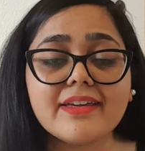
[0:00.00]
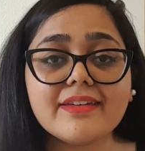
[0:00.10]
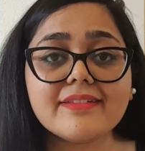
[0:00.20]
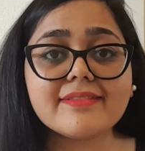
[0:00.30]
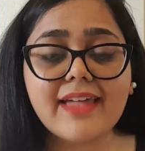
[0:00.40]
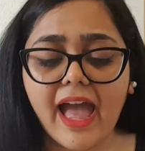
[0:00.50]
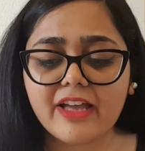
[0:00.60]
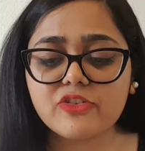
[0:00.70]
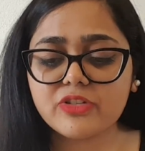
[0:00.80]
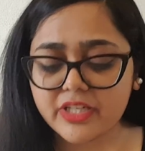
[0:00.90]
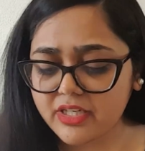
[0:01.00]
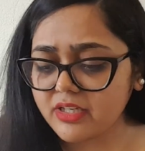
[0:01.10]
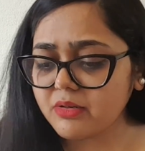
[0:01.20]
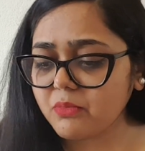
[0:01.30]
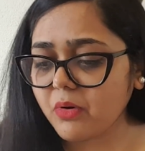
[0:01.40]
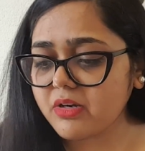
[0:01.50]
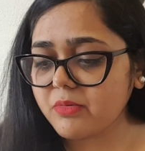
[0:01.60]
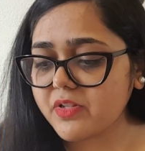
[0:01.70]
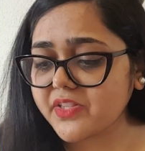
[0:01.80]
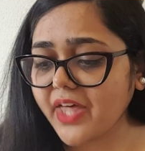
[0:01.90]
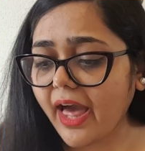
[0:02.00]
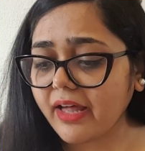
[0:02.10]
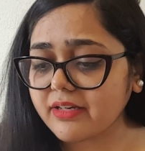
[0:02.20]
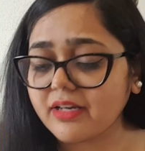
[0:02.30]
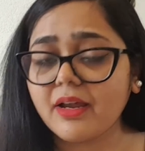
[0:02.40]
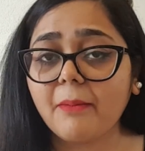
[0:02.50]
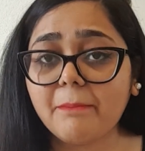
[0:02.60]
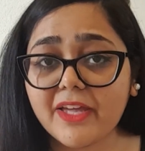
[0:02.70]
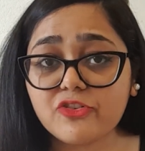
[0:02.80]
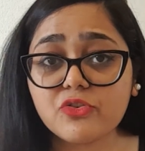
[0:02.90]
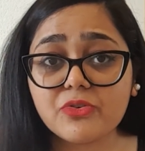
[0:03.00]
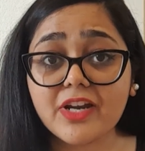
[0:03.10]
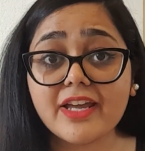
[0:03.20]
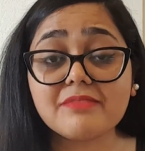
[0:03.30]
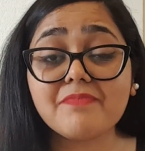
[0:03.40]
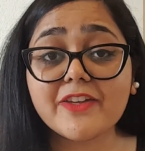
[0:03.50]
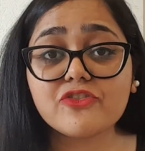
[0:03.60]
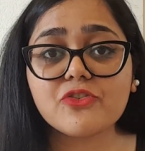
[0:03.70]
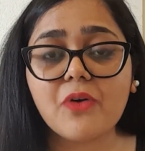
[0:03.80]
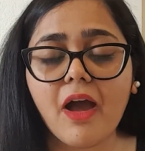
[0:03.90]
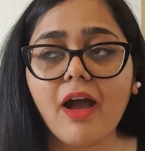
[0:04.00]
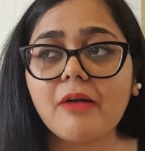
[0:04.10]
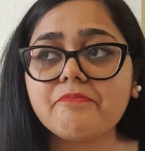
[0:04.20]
is actually, what was that? Metro, right? Metro.